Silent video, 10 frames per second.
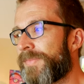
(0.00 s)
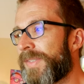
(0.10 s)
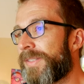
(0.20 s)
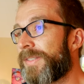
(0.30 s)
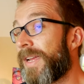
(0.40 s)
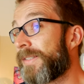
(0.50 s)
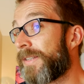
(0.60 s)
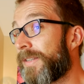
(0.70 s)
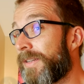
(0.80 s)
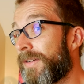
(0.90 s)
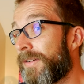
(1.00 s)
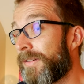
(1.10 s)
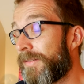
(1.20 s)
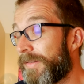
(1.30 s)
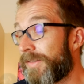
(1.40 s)
static,
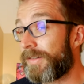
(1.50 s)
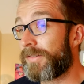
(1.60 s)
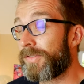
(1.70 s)
which I'll